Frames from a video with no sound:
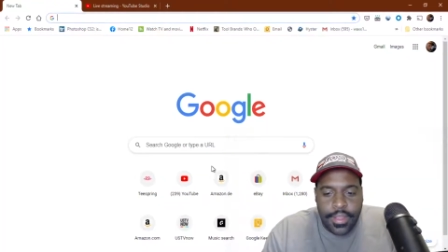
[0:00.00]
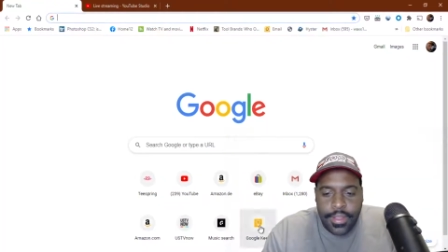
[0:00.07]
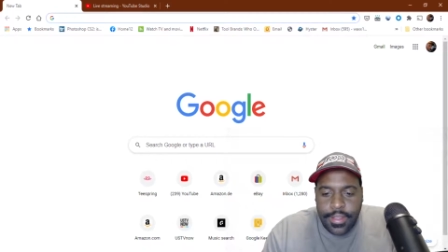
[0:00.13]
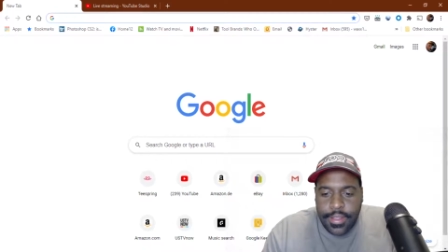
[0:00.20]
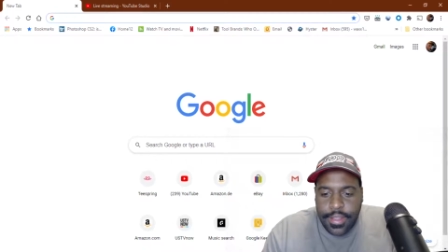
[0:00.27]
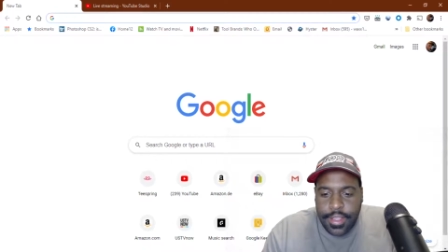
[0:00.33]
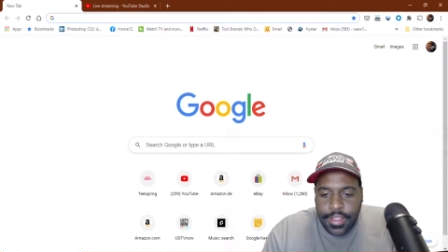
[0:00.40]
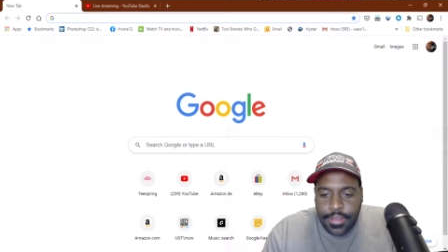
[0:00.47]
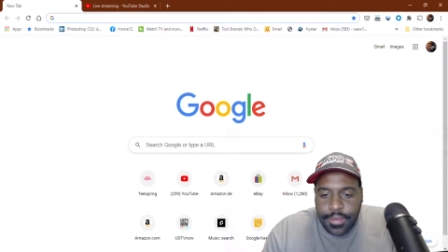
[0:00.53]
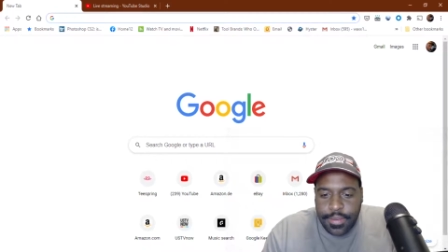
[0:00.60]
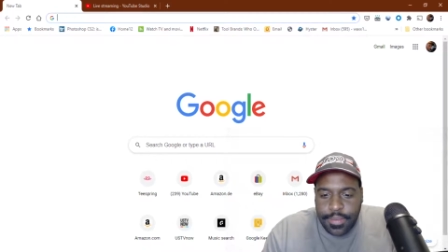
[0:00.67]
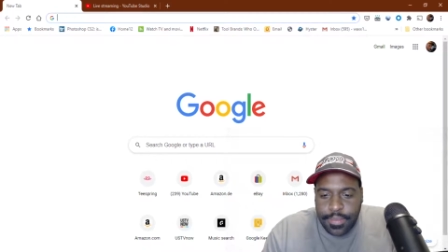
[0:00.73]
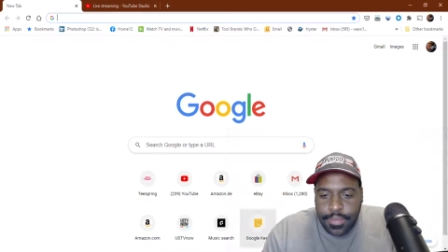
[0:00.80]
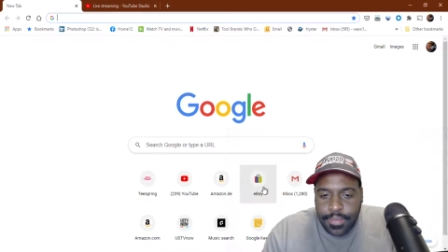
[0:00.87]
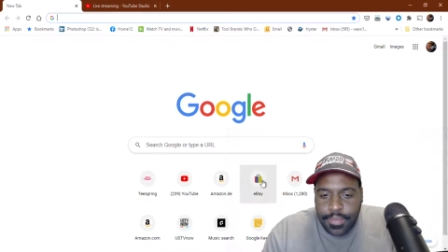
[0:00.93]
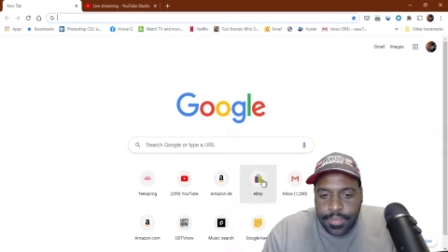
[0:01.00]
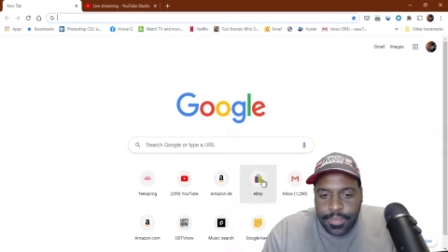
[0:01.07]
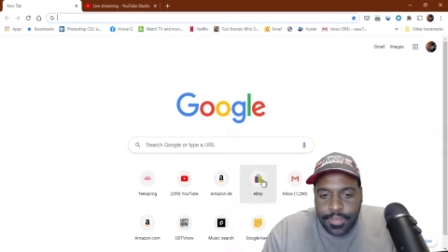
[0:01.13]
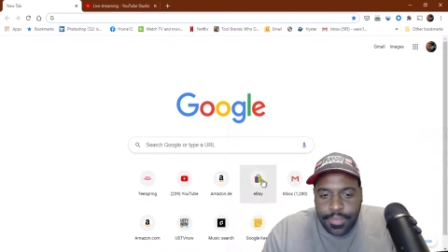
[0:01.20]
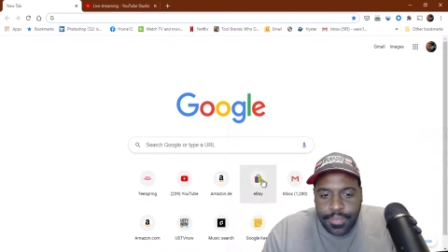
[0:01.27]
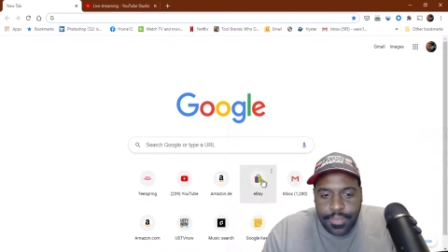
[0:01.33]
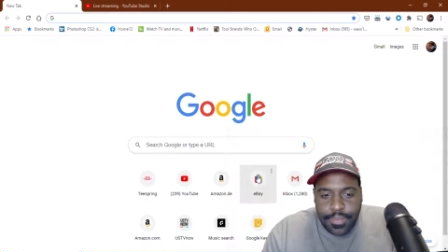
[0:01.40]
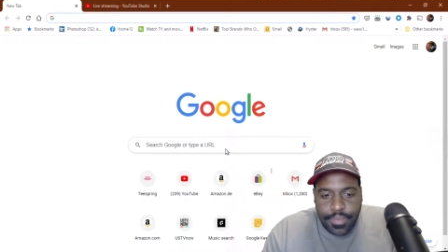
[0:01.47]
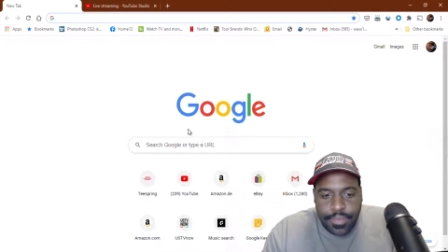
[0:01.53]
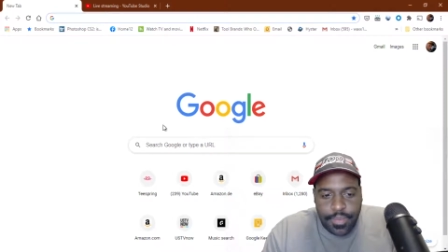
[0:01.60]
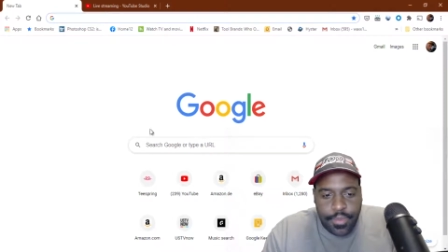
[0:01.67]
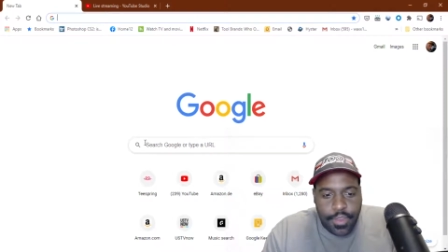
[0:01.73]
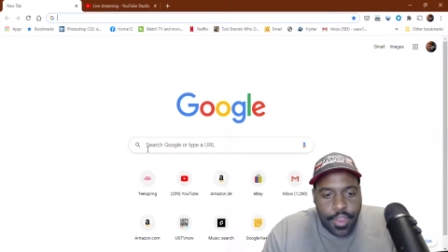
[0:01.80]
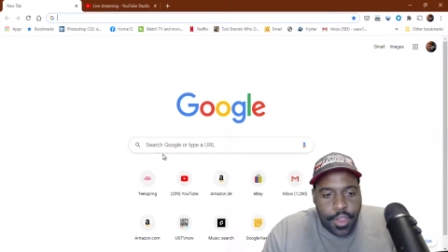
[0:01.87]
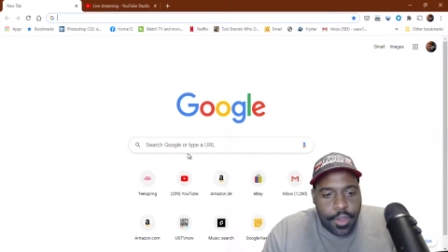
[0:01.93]
That's
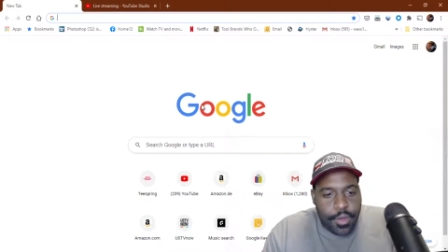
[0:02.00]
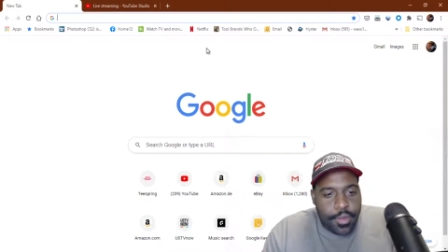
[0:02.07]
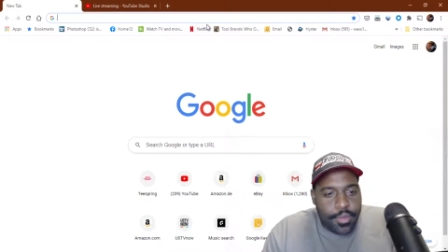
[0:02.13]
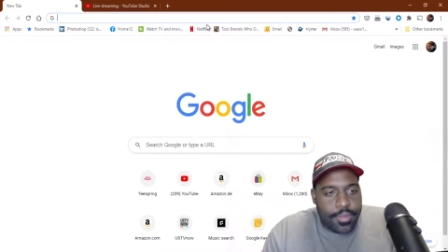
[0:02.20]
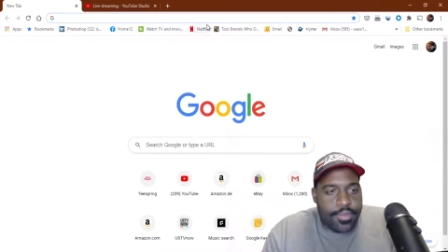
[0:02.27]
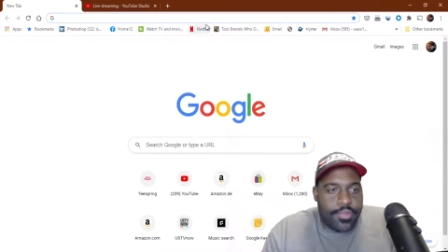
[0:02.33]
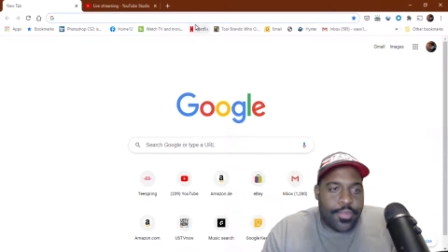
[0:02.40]
so.